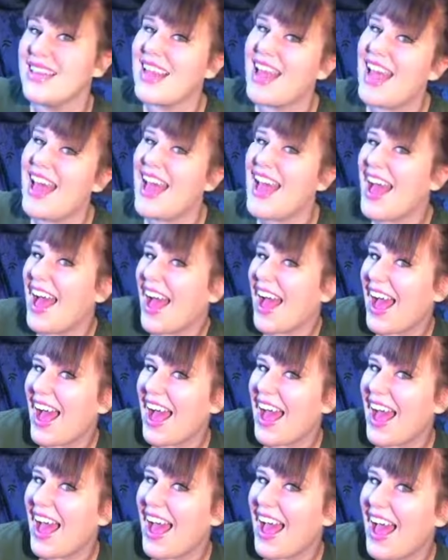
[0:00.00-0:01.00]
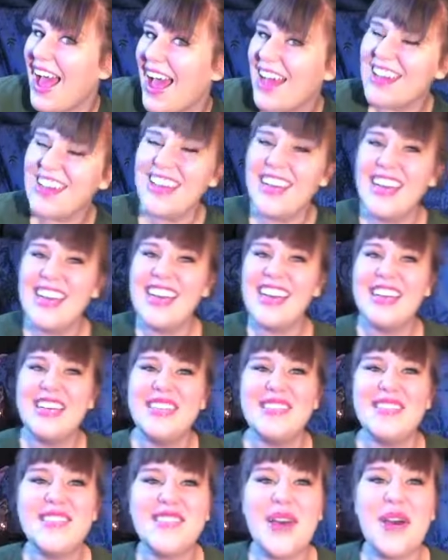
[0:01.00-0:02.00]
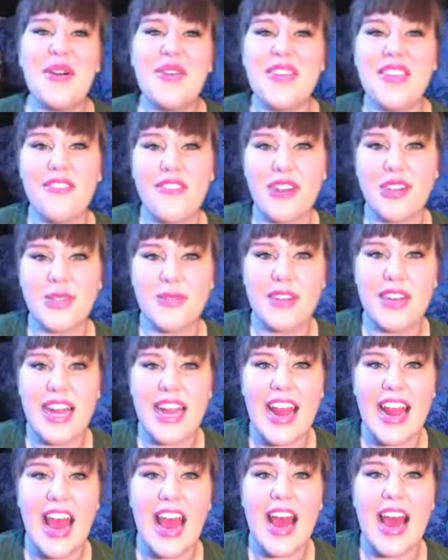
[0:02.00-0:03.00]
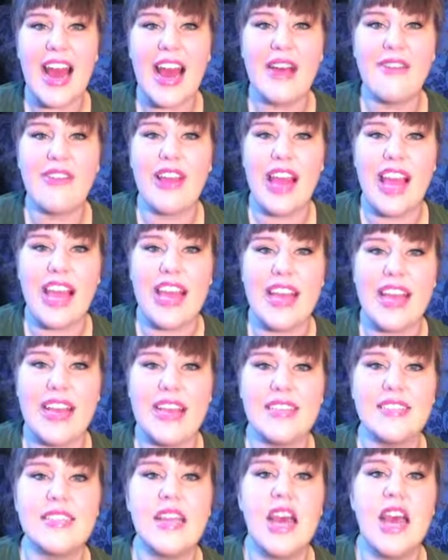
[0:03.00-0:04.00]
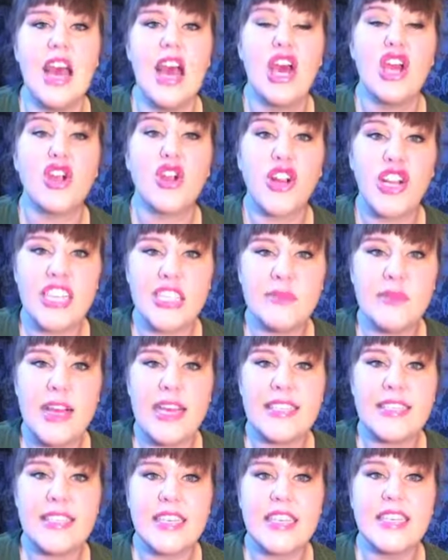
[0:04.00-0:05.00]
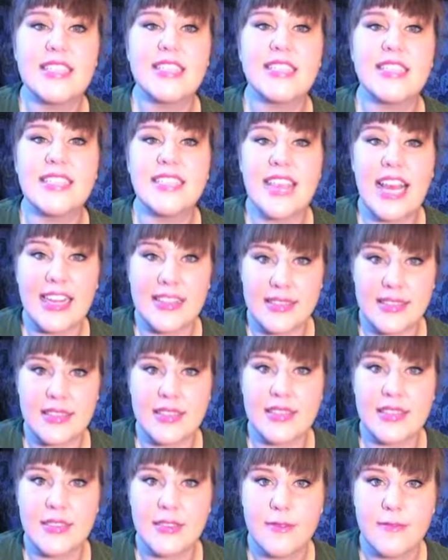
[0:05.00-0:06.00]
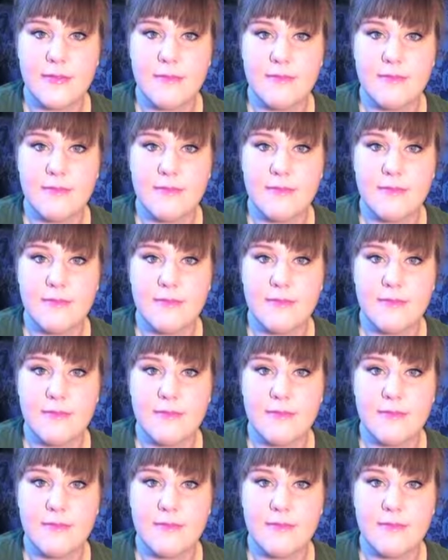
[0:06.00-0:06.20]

Yeah. So the first one I have is Christmas scents